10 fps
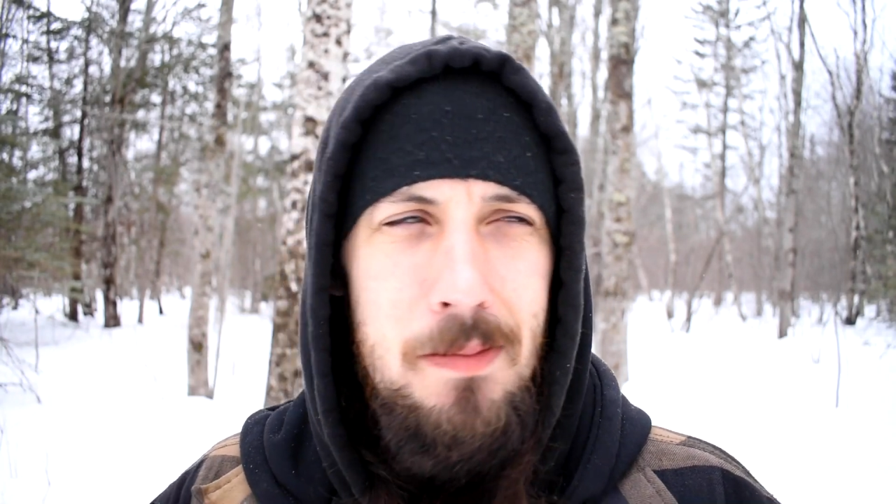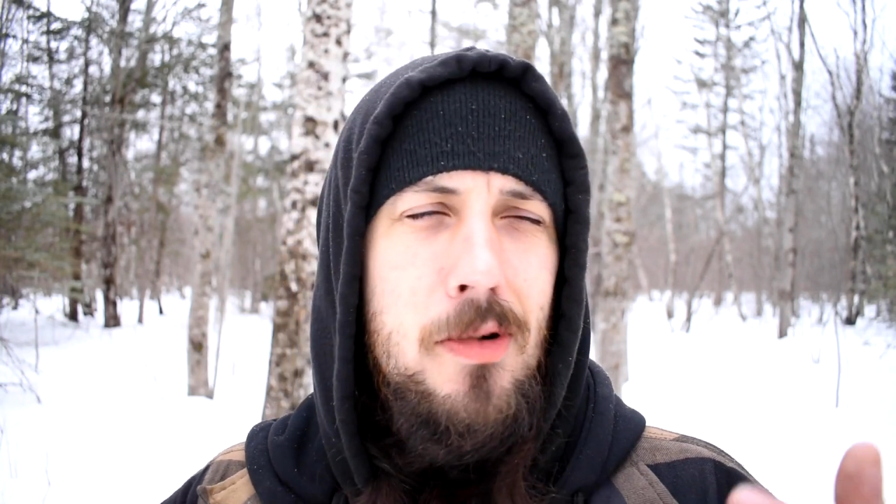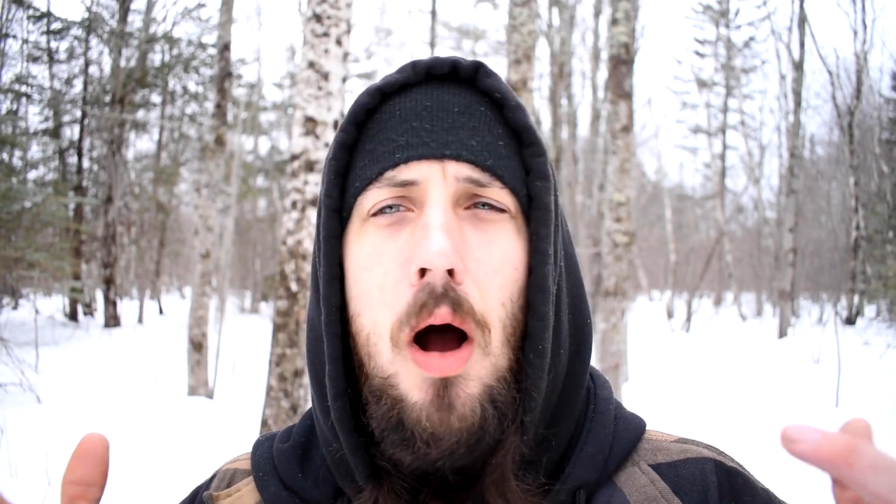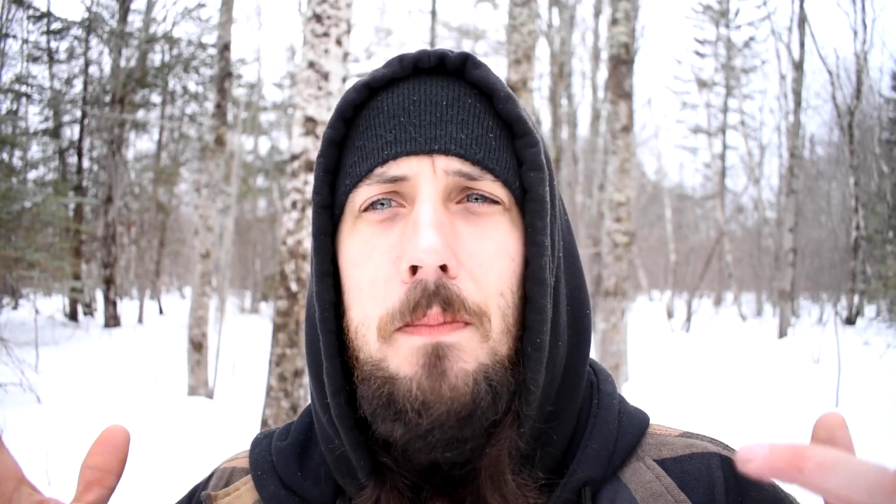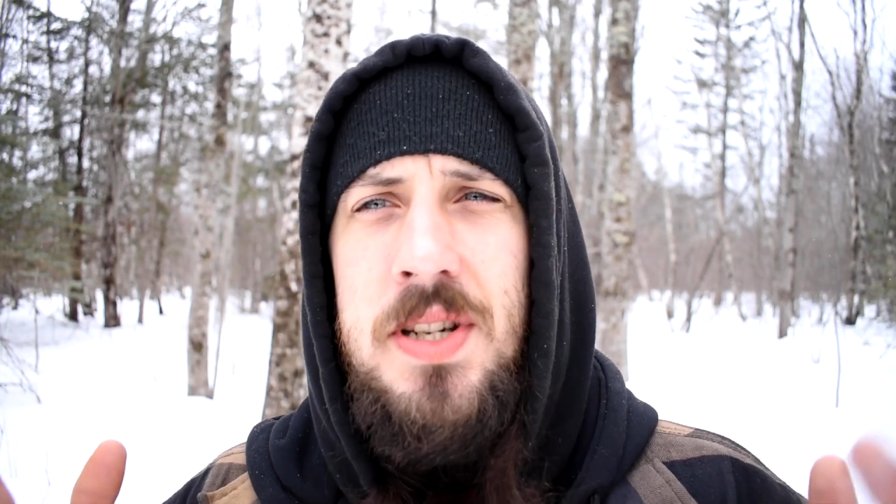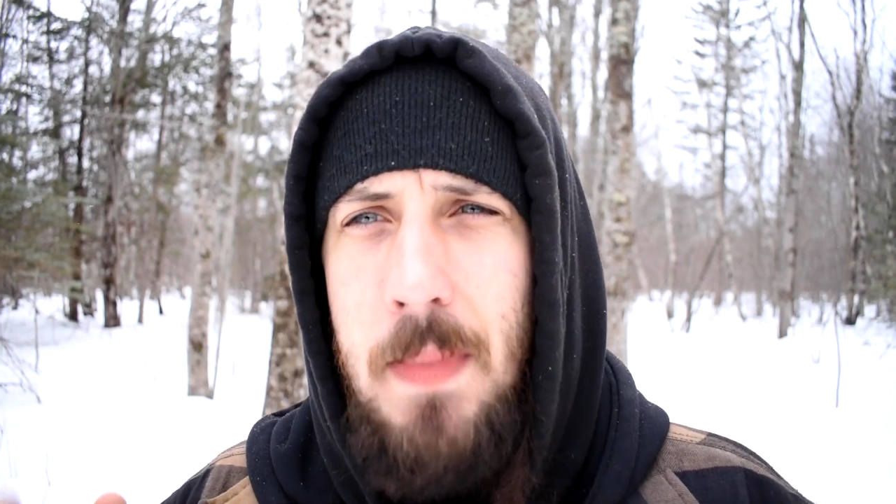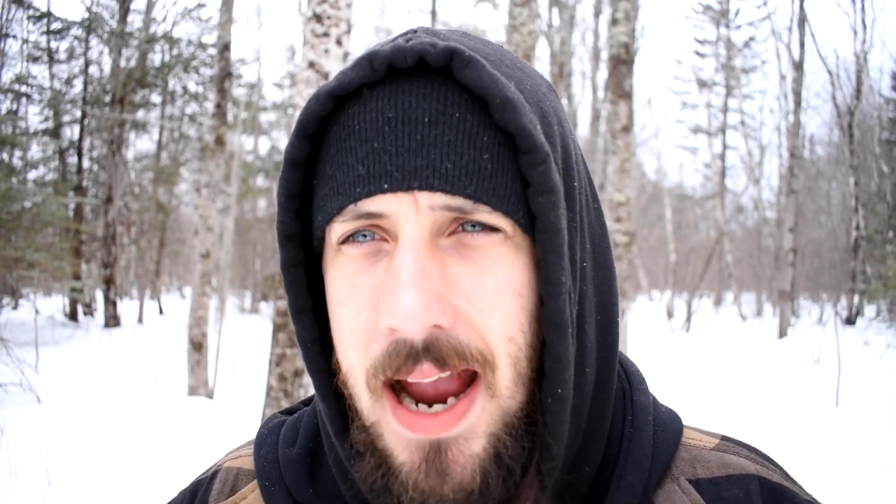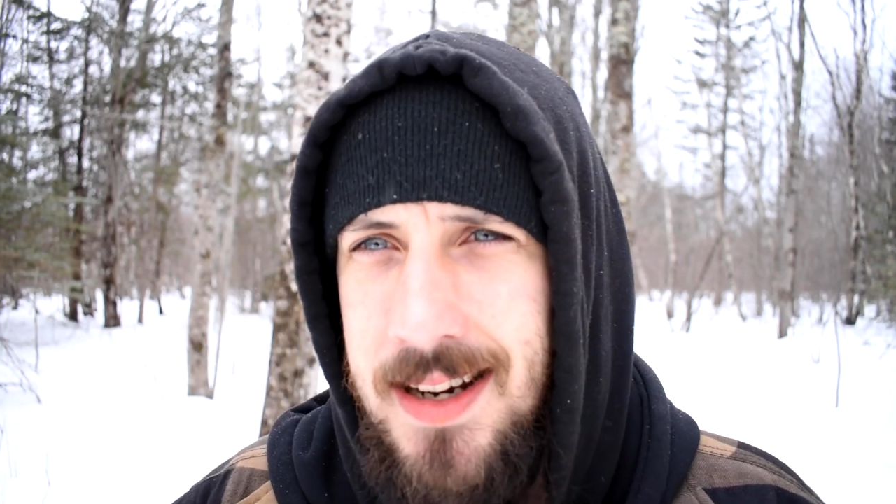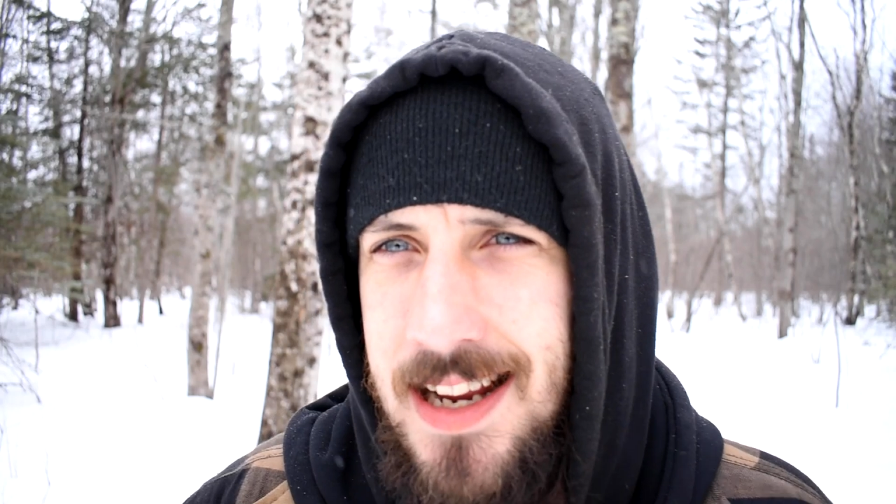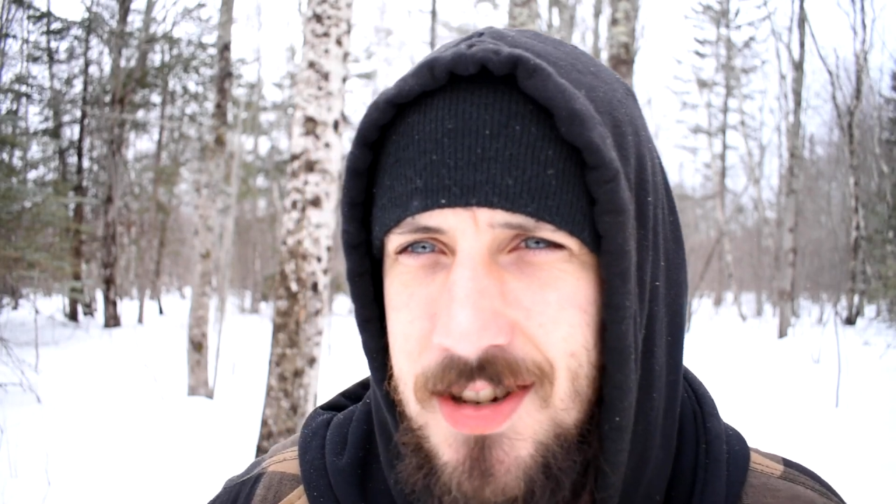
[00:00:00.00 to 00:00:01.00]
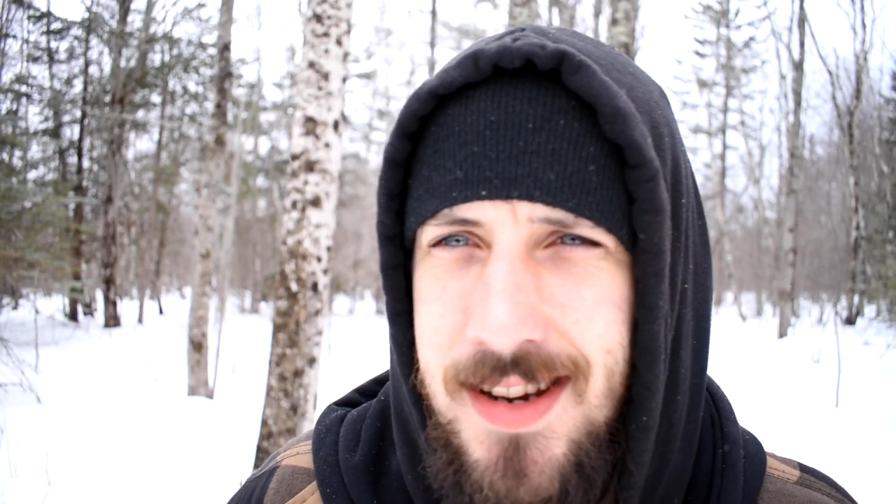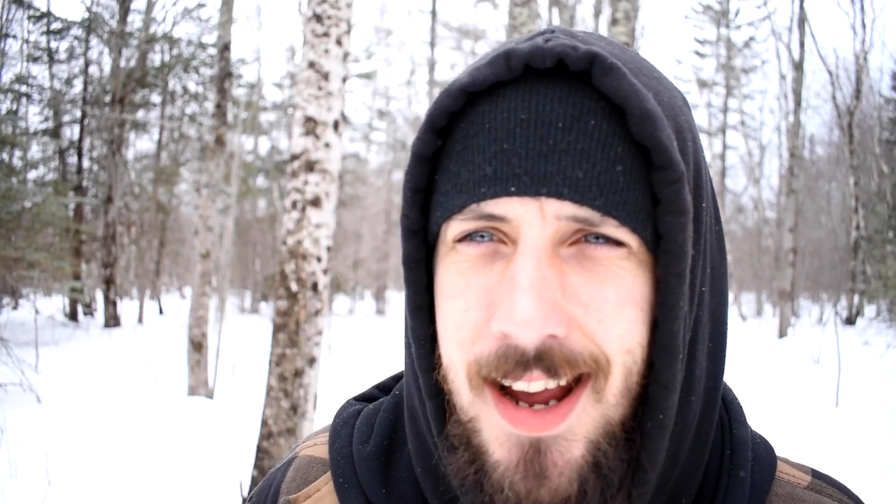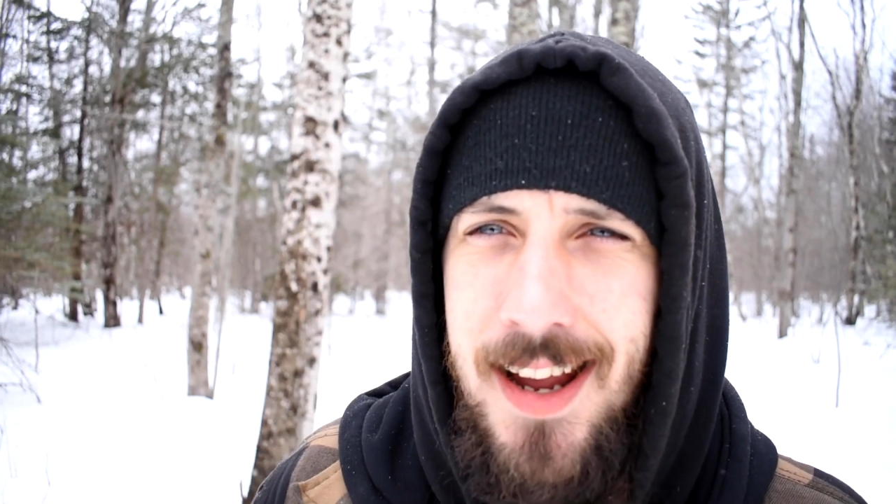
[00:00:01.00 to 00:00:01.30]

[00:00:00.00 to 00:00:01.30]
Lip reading: I'm gobsmacked, as